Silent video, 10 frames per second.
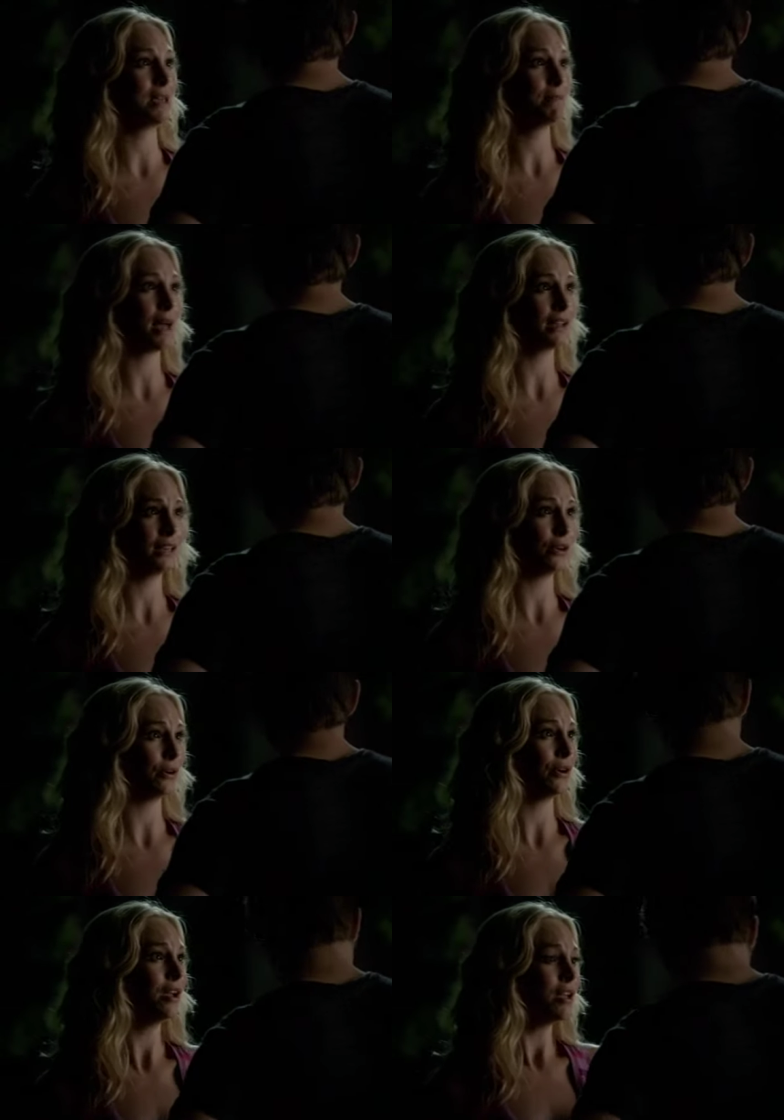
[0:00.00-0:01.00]
that being back
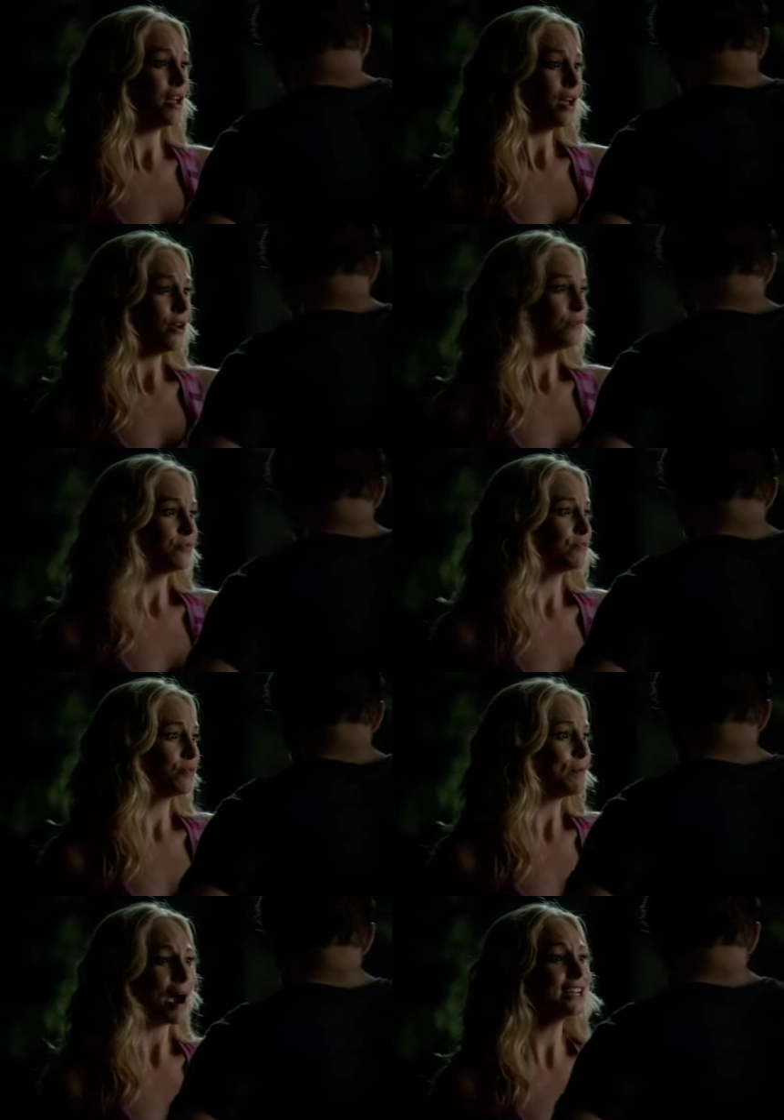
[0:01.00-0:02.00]
here
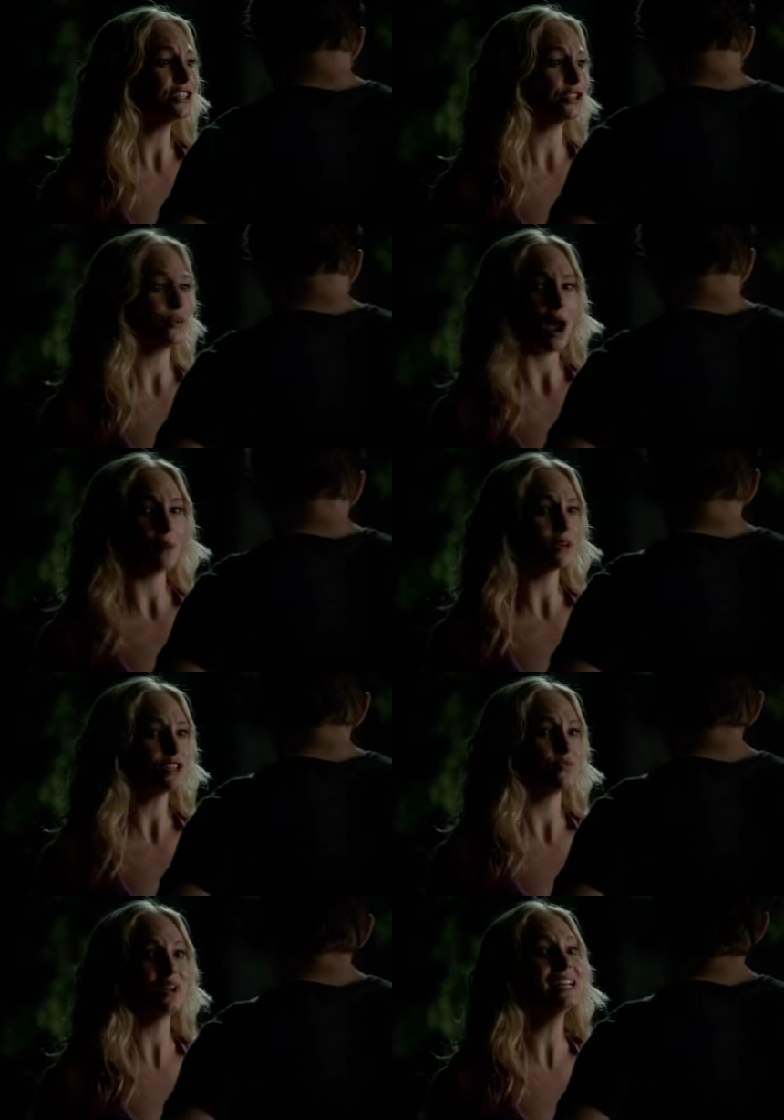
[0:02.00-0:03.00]
reminds you how
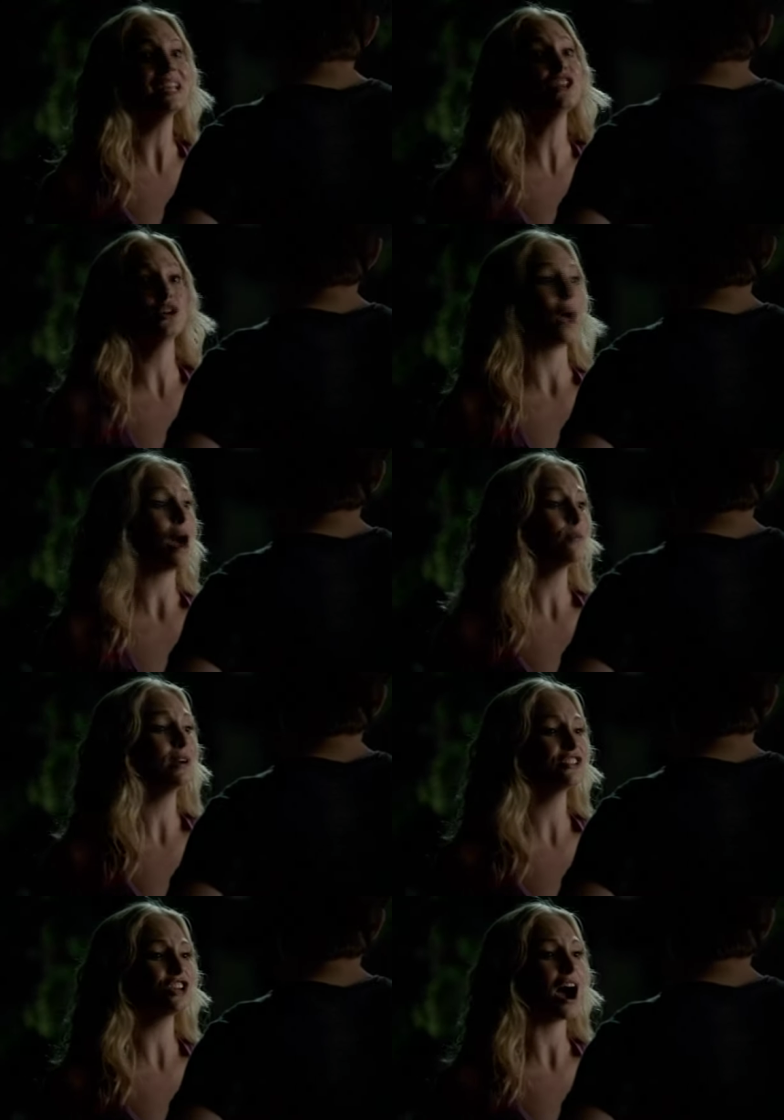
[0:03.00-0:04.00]
much we need you, how
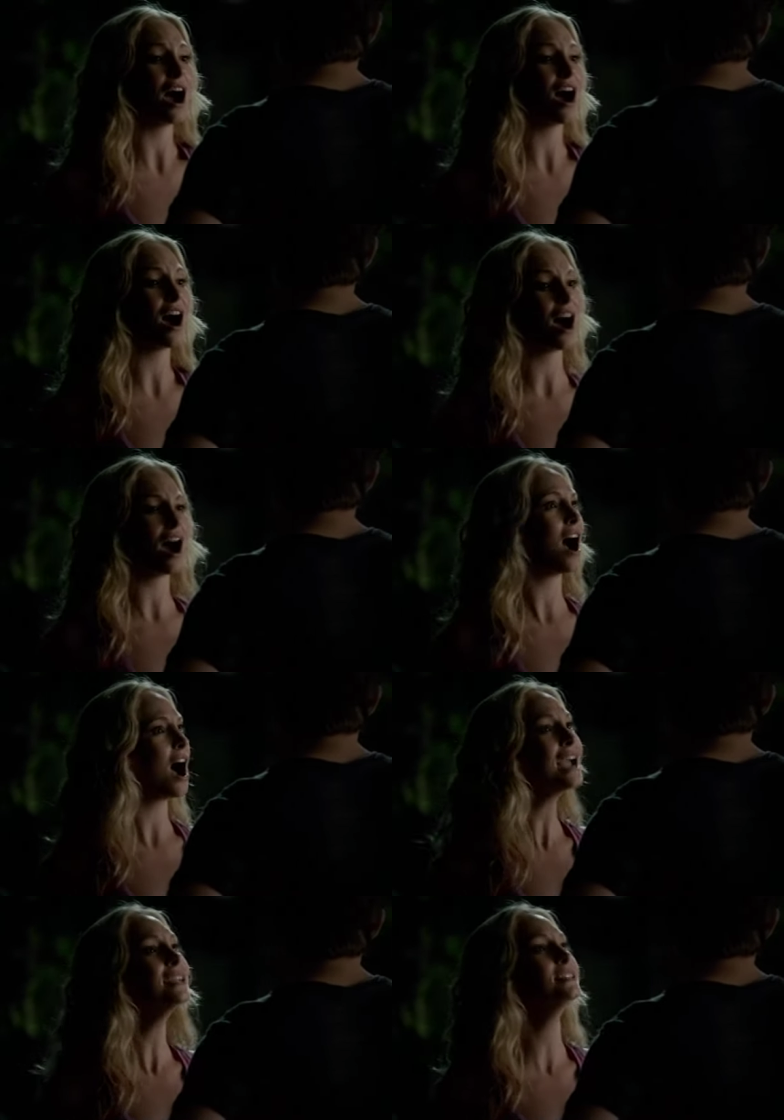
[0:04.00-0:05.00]
much
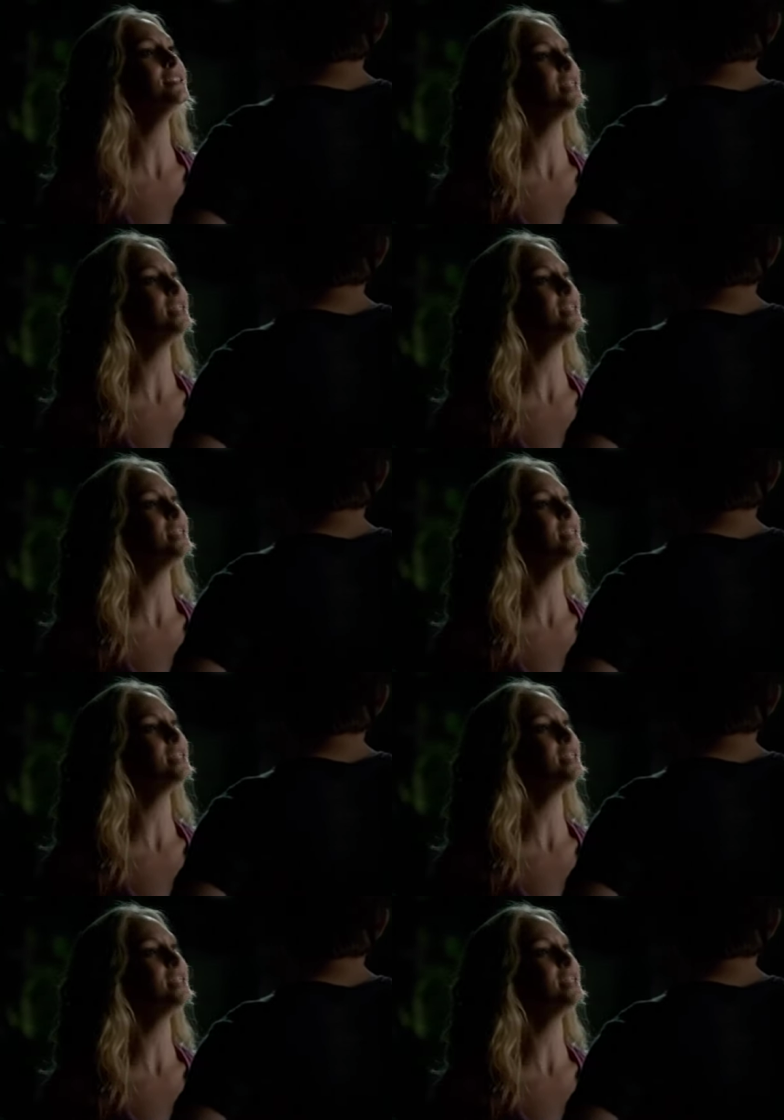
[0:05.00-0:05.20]
I